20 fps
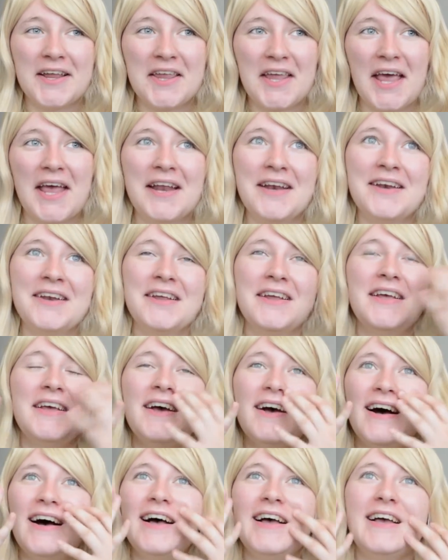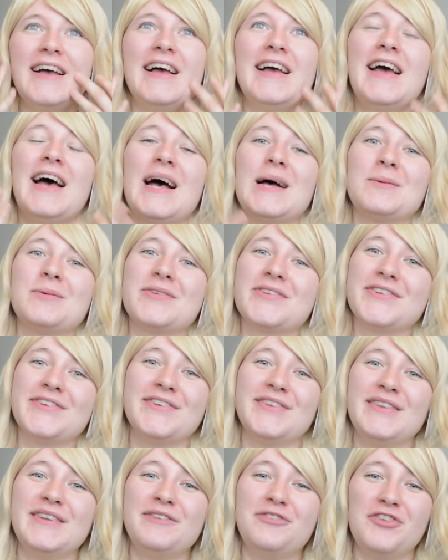again, I
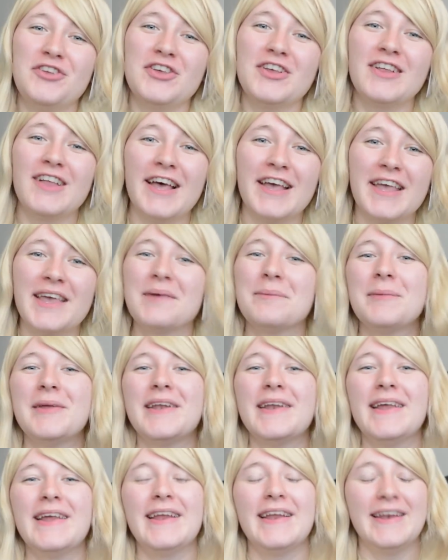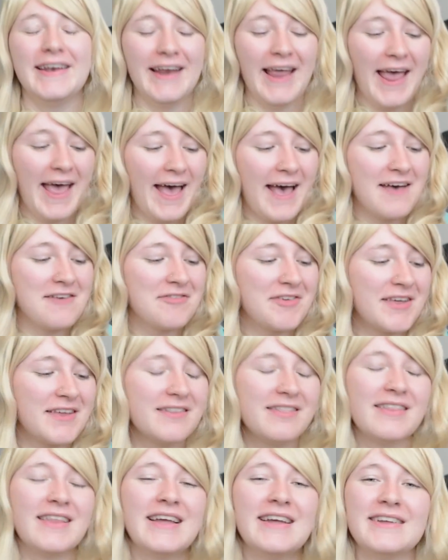absolutely feel like I'm in
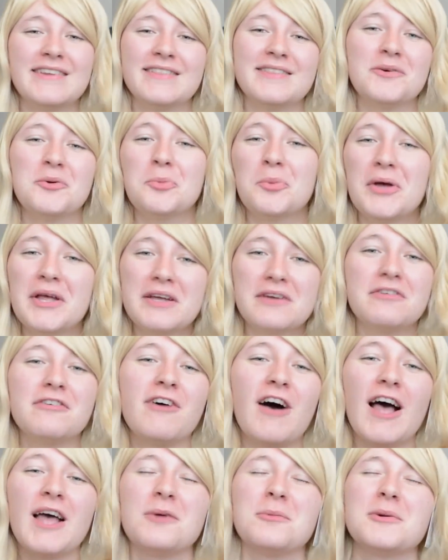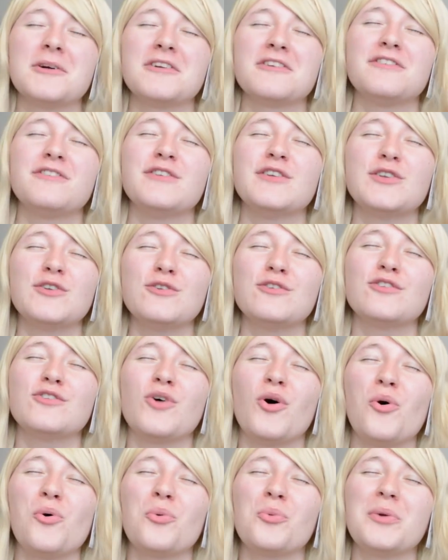heaven. Like, the wig fibers feel
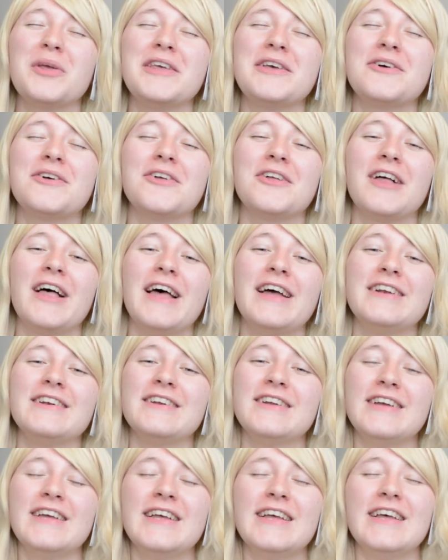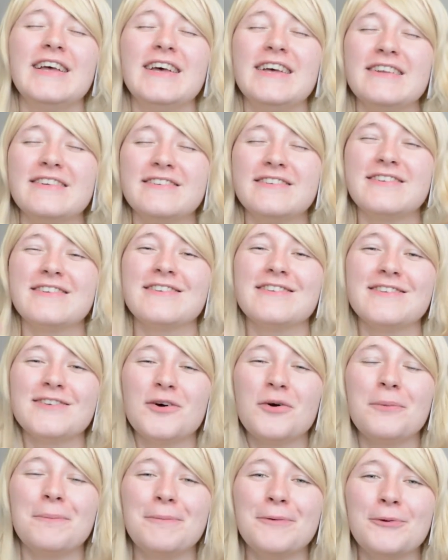so real, and it's just
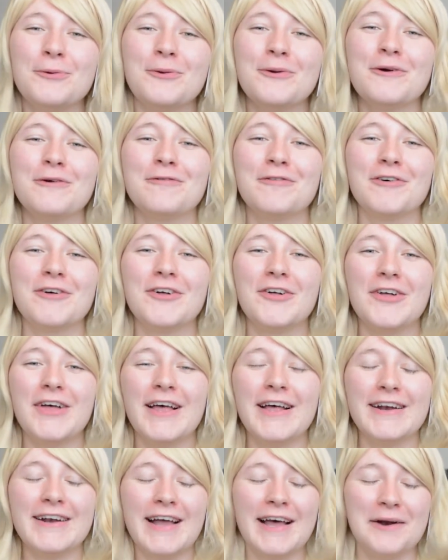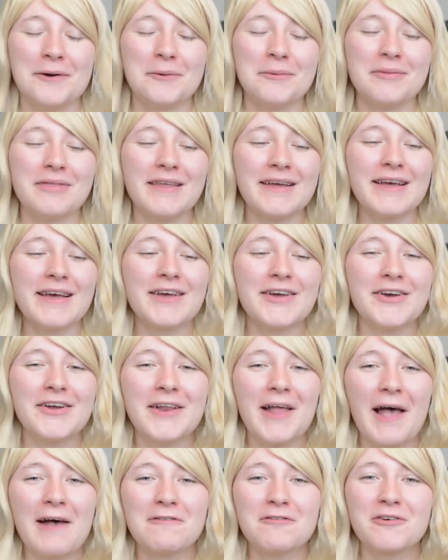so beautiful, and I don't think I could
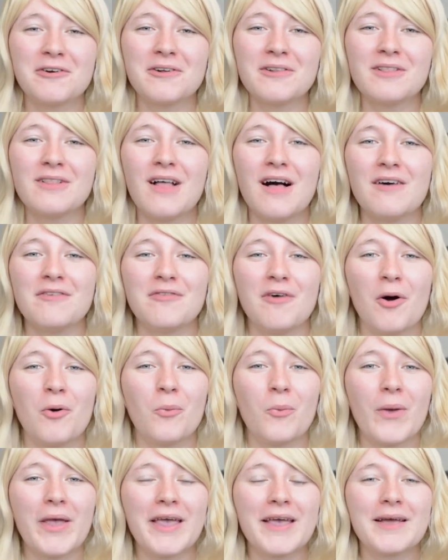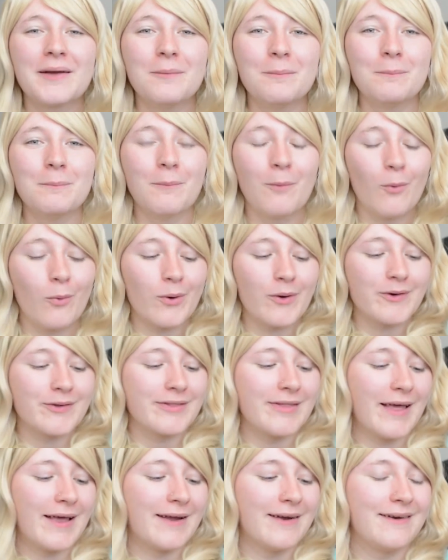ever love a wig more
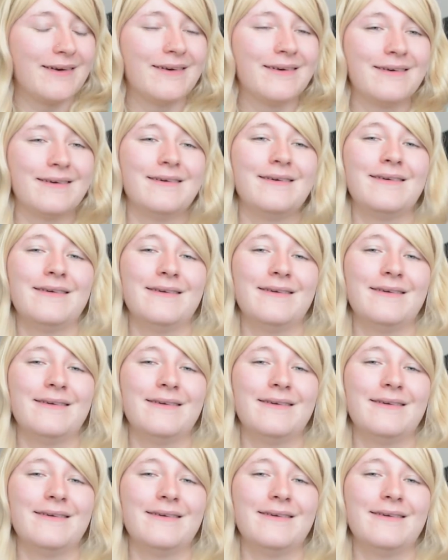than